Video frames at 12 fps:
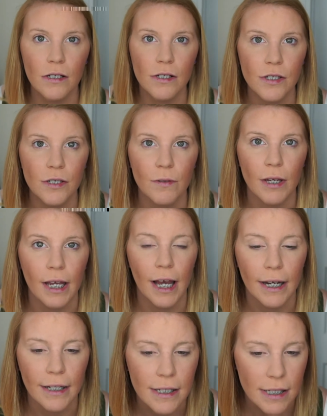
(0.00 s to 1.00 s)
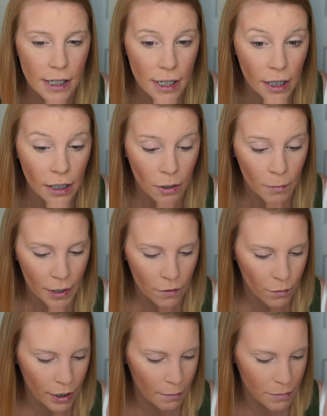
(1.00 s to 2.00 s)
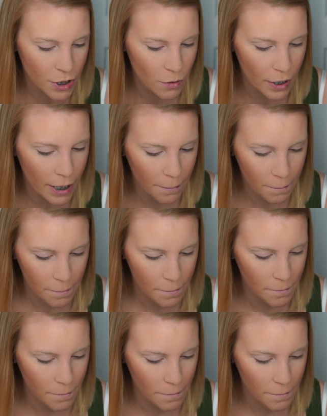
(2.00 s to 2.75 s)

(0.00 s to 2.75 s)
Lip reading: so you can kind of see a little bit of what I'm doing.